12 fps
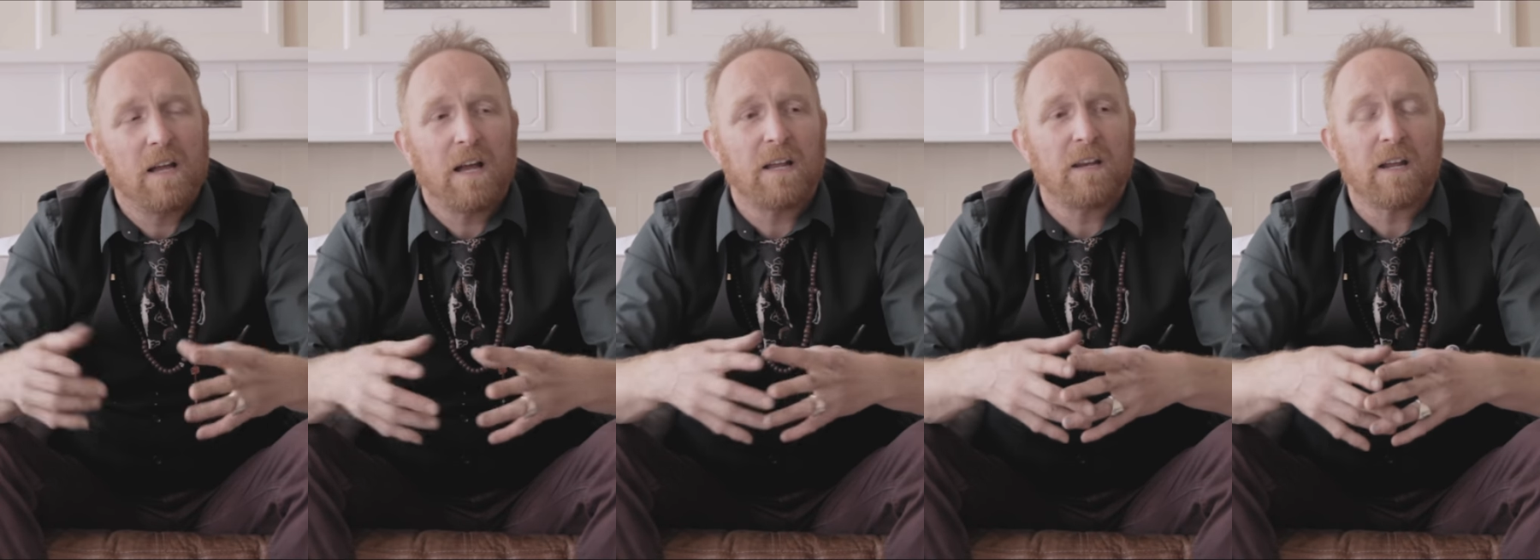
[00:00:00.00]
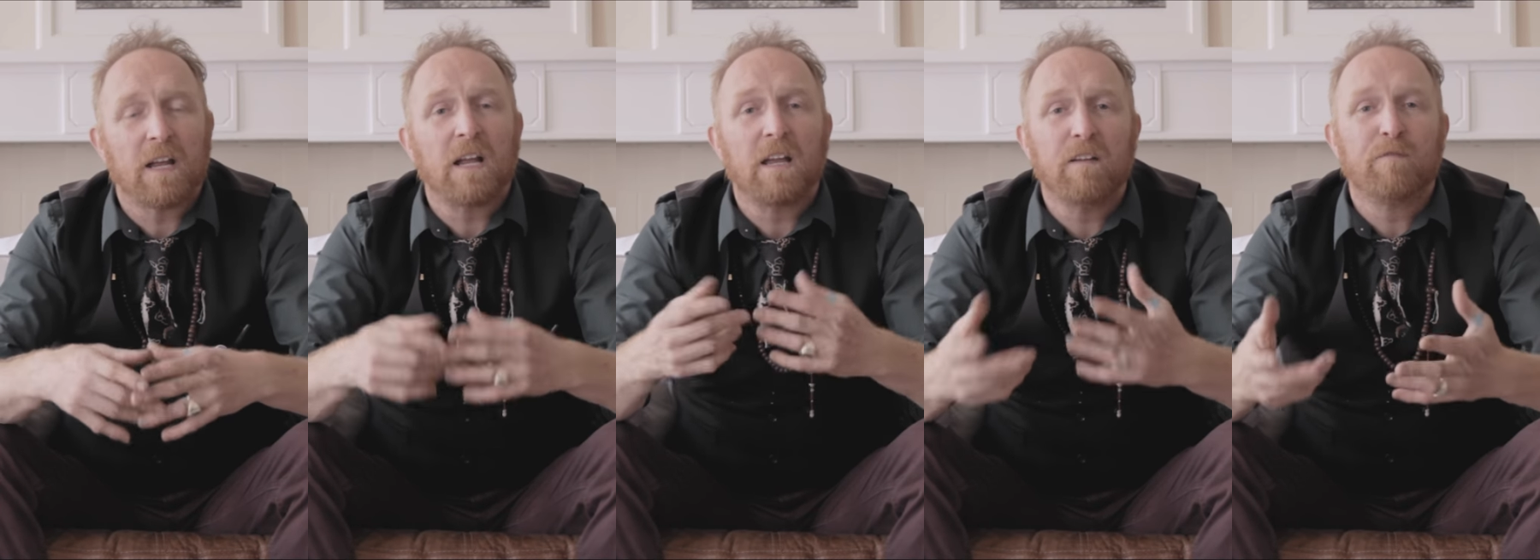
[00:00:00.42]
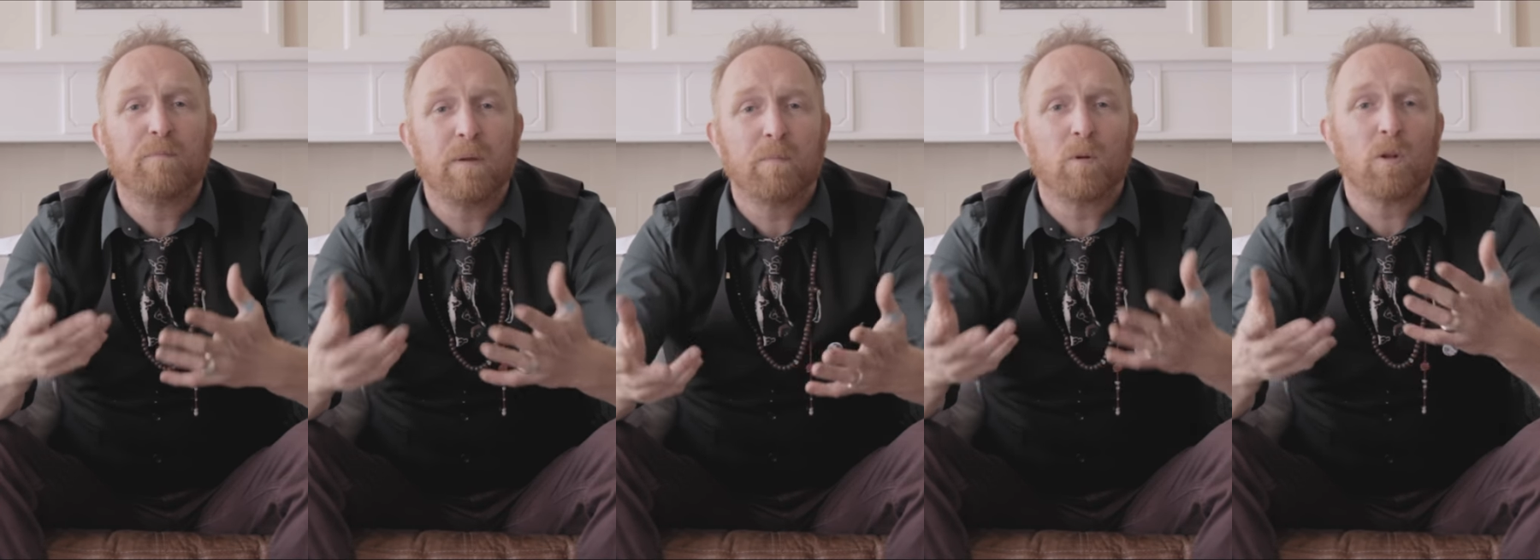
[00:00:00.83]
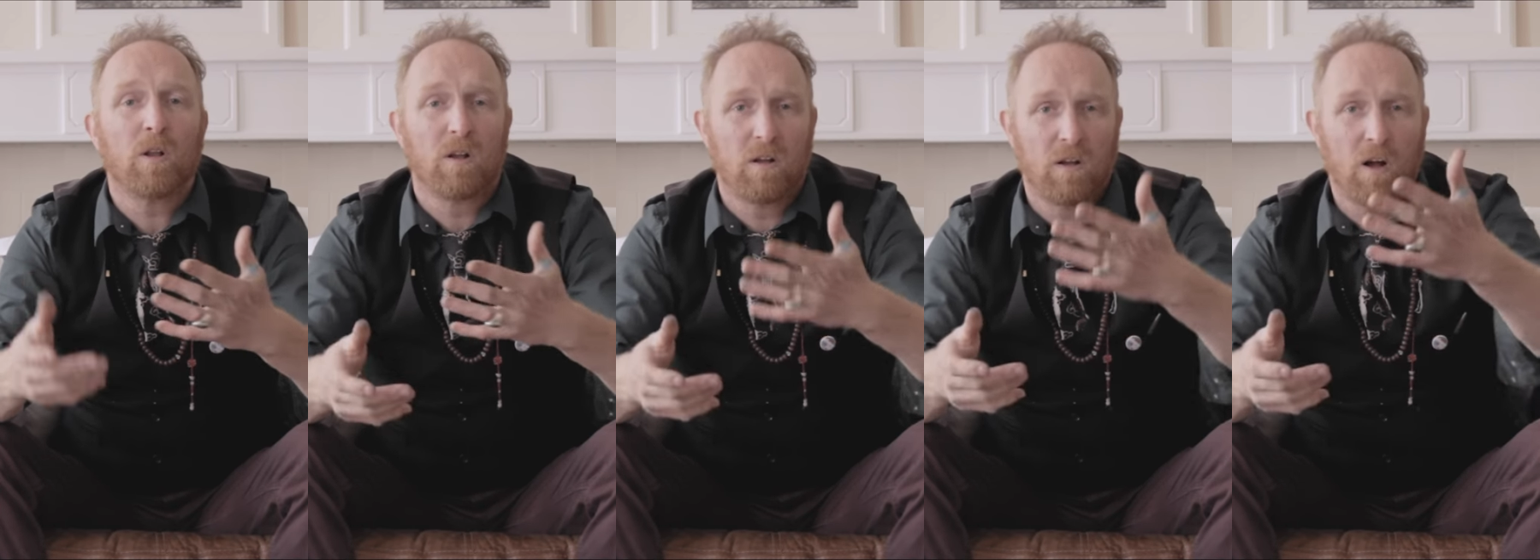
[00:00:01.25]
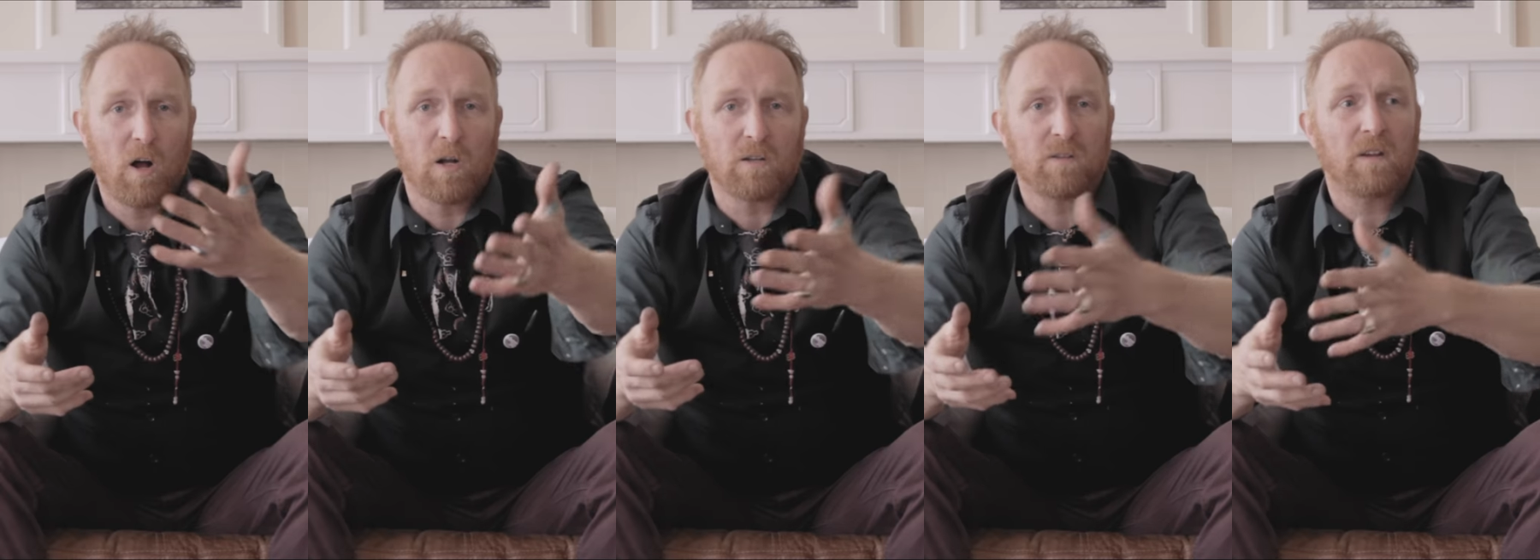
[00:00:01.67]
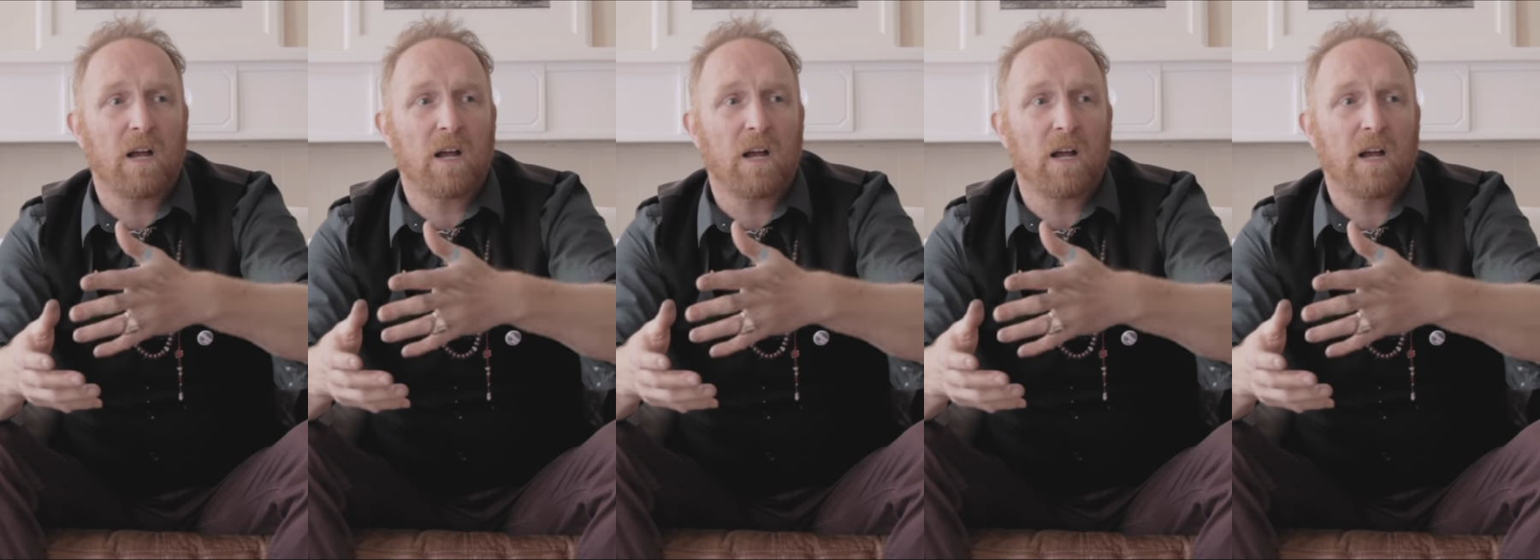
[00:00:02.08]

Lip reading: And I can give people art.